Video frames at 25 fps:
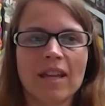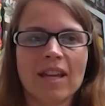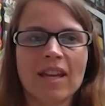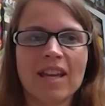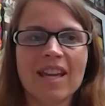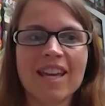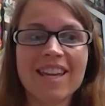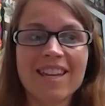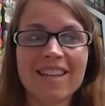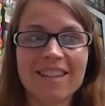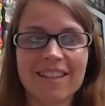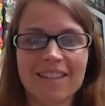
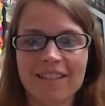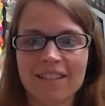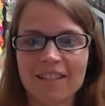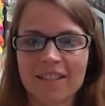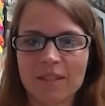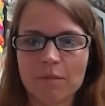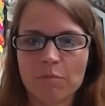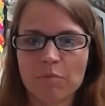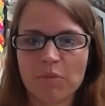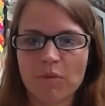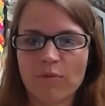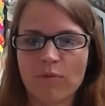
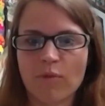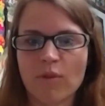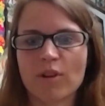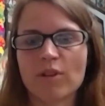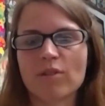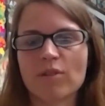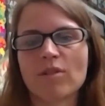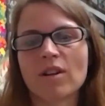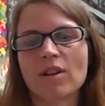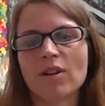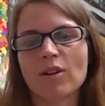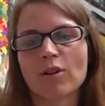is before
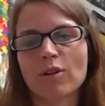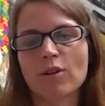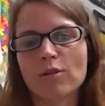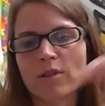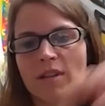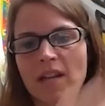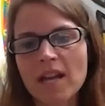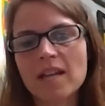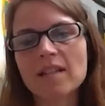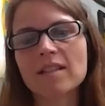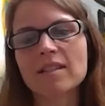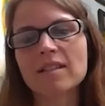you can
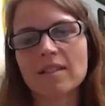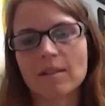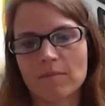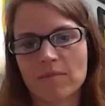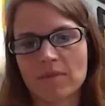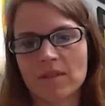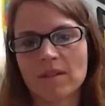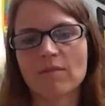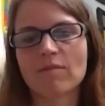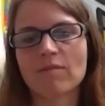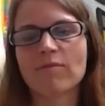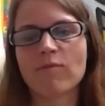create
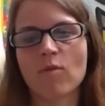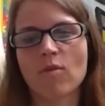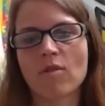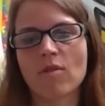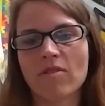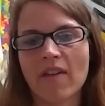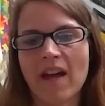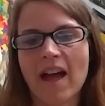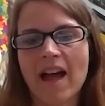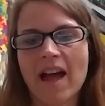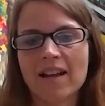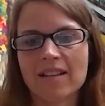something for
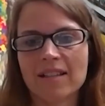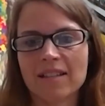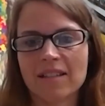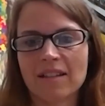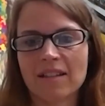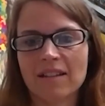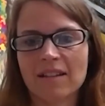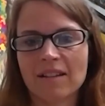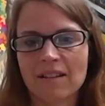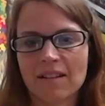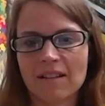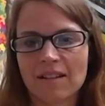that
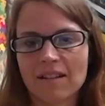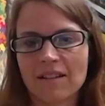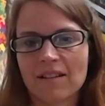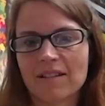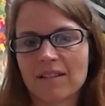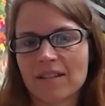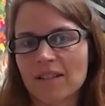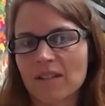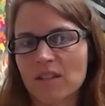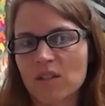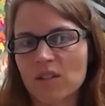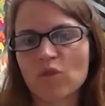
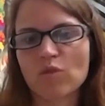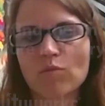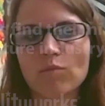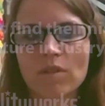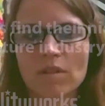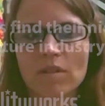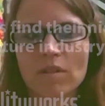consumer